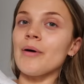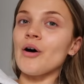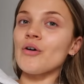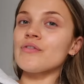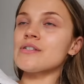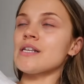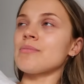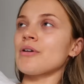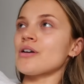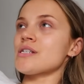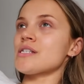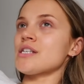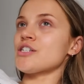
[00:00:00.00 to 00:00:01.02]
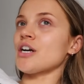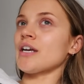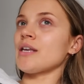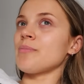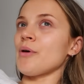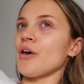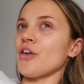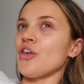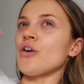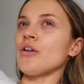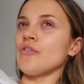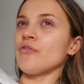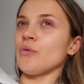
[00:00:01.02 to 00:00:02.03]
But obviously, because it's a chunky book, you
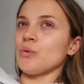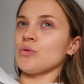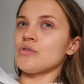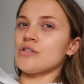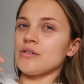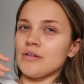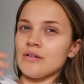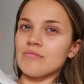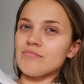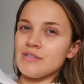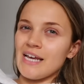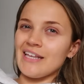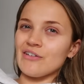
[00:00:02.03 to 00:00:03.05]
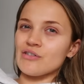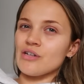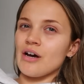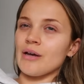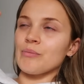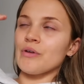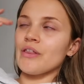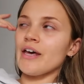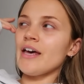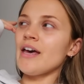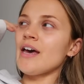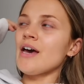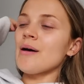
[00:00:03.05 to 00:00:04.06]
can afford to take your time with
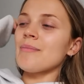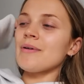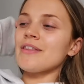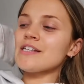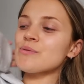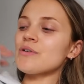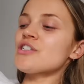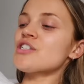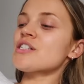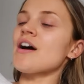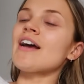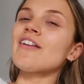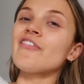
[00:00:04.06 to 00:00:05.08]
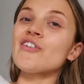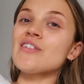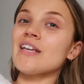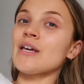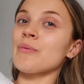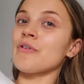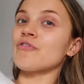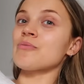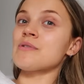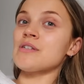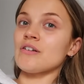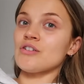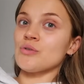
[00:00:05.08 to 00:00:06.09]
it. But this just kind of feels like it went from
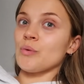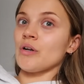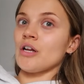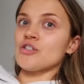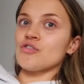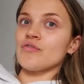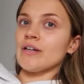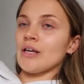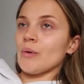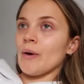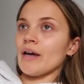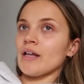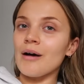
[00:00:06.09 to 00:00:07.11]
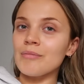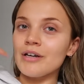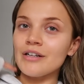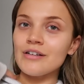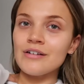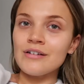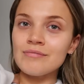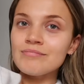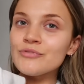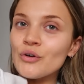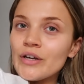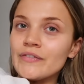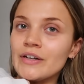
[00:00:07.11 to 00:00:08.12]
0 to 100 really quick. I'm going to
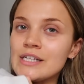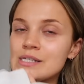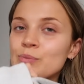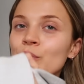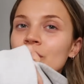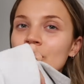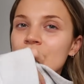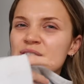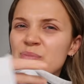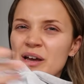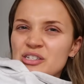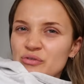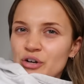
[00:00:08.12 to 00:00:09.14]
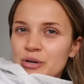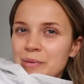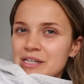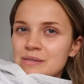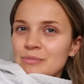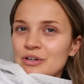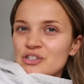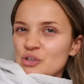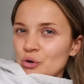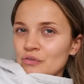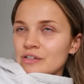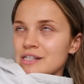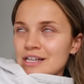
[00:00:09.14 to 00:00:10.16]
not give any spoilers, but it's a romance book. So
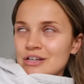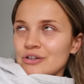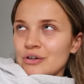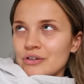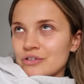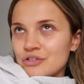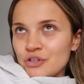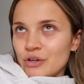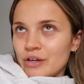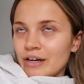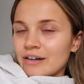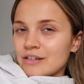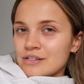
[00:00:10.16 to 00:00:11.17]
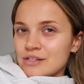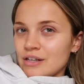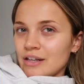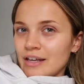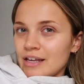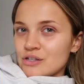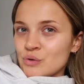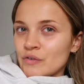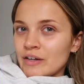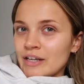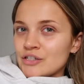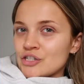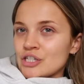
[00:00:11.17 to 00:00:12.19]
obviously, you know that the two characters are going to get into a
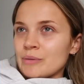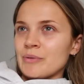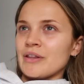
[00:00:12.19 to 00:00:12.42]
relationship.